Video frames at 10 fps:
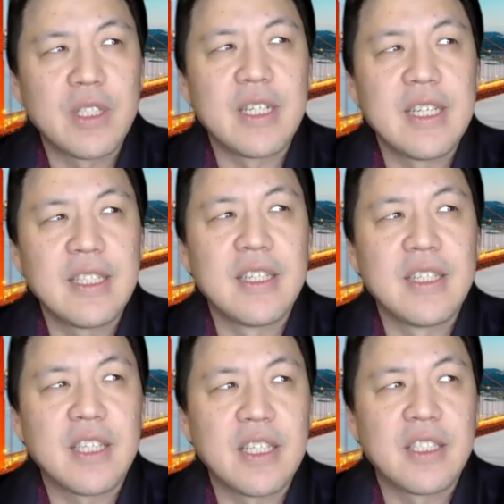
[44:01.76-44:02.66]
an
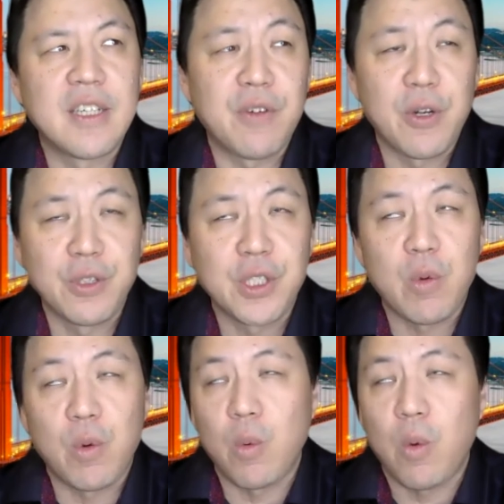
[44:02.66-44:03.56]
instance several years ago
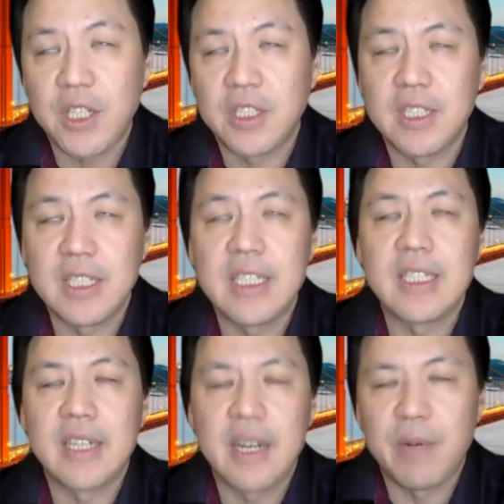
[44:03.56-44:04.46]
where Washington needed
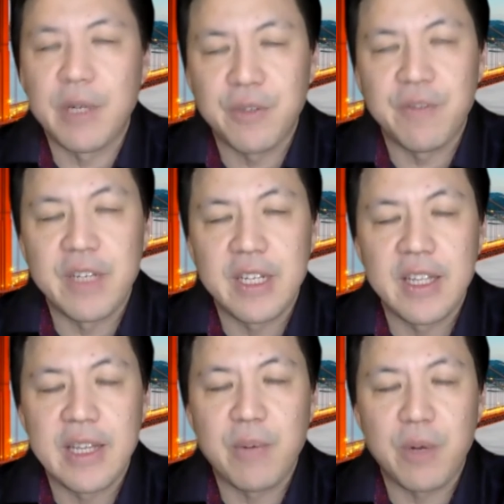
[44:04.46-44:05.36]
a retrofit,
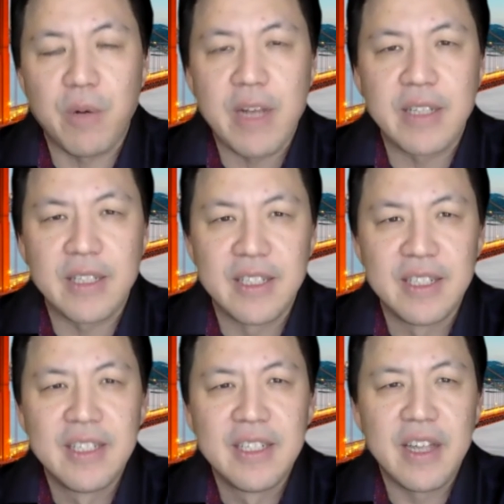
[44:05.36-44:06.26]
and they were granted
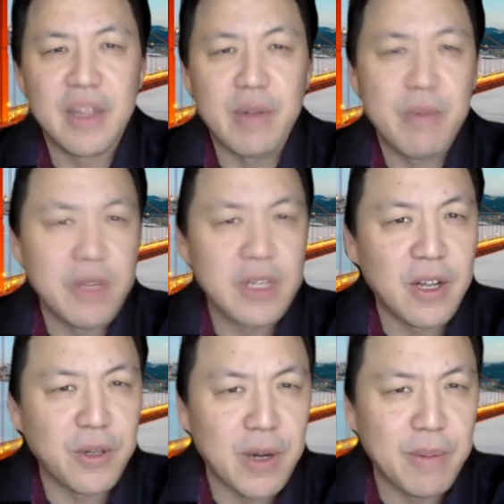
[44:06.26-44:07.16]
a $3 million
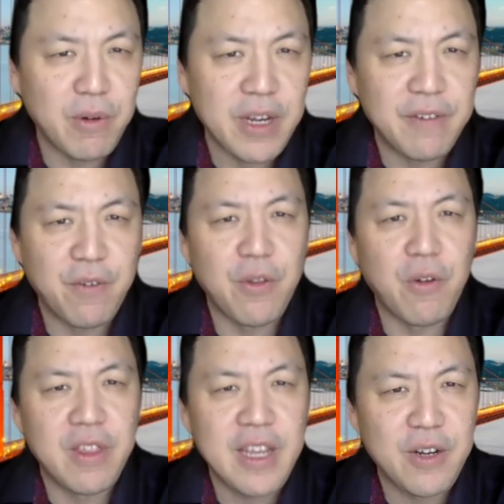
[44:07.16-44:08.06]
upgrade for
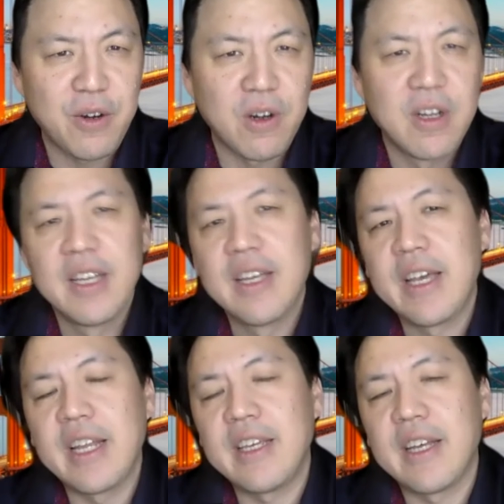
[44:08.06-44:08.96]
their theater,
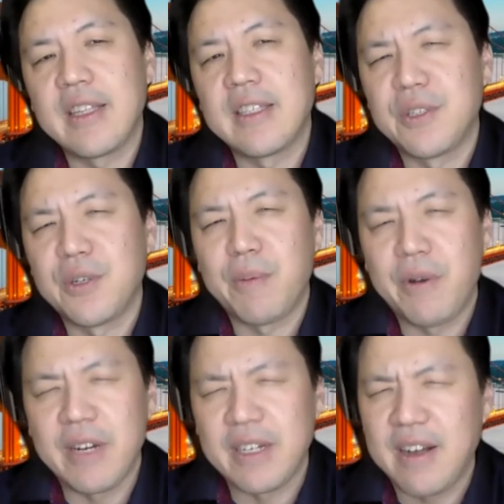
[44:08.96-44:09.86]
and yet the zero
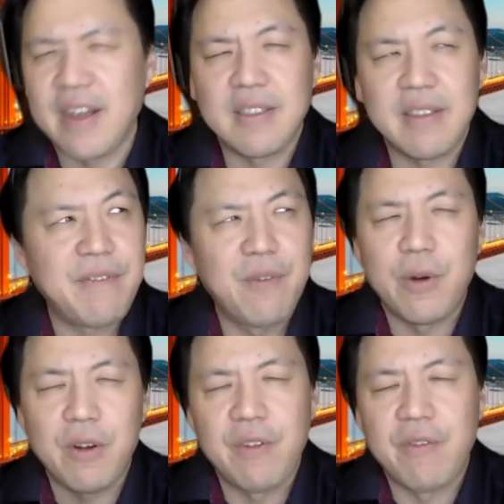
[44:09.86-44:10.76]
period costs like
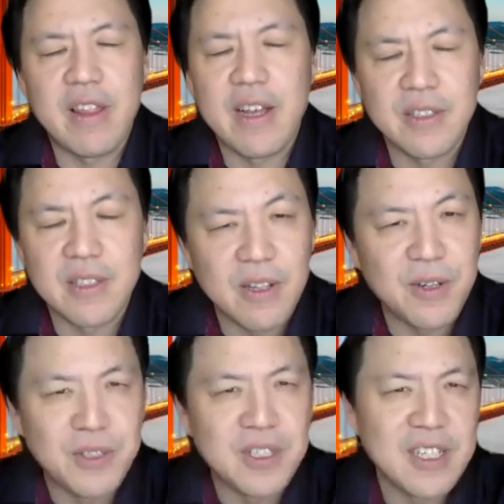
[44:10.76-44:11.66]
$40,000 or
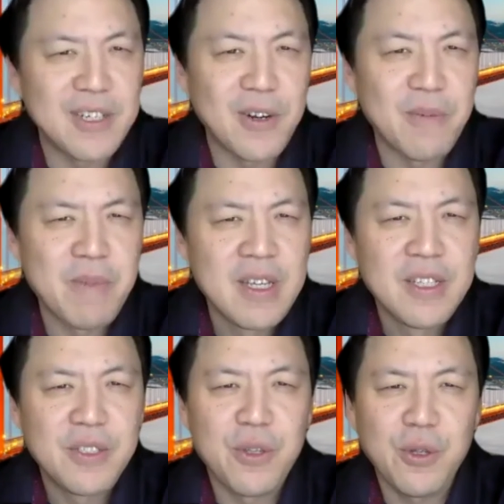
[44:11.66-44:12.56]
$50,000 a year.
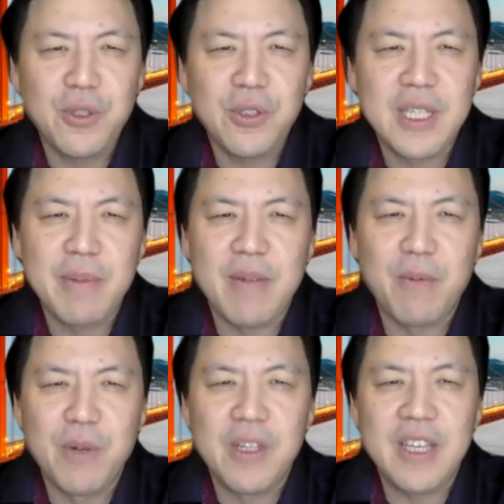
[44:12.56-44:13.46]
So those are some of the
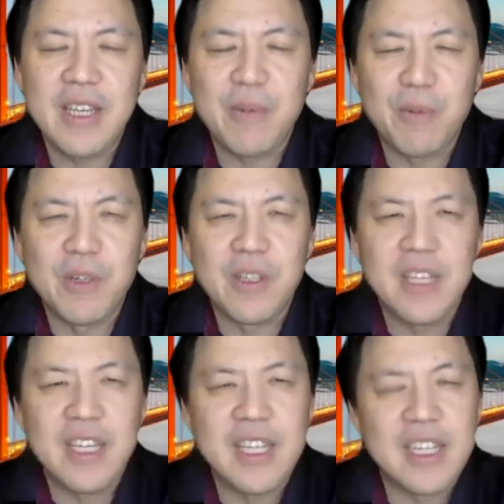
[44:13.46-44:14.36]
really,
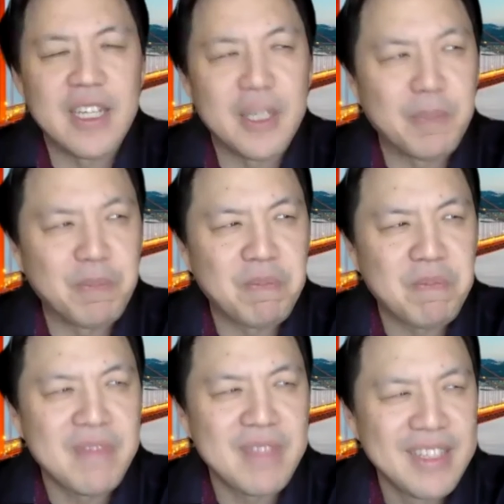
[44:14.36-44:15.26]
really
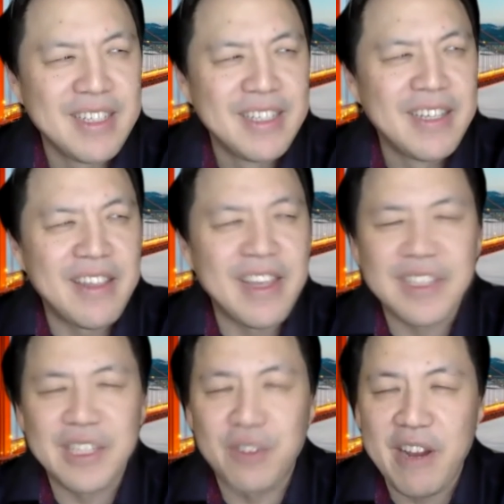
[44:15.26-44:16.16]

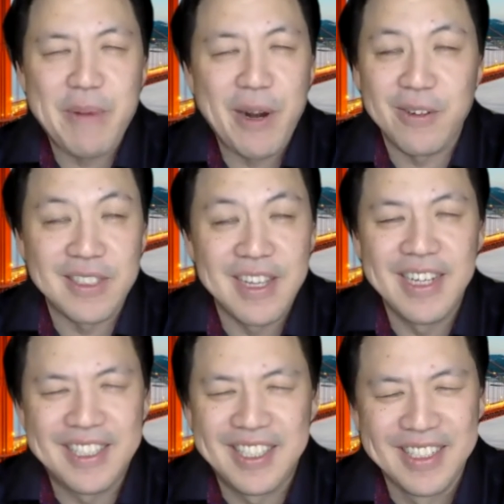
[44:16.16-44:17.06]
things that drive parents
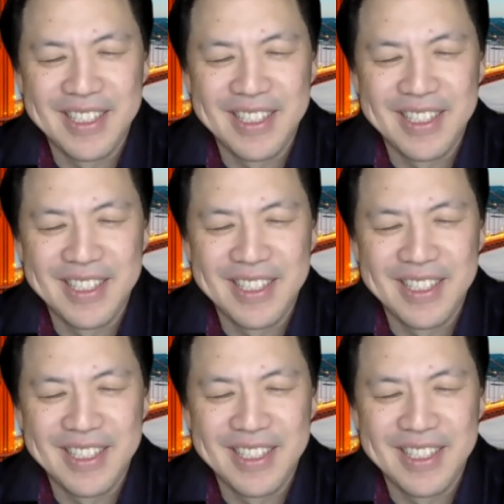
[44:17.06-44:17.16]
nuts.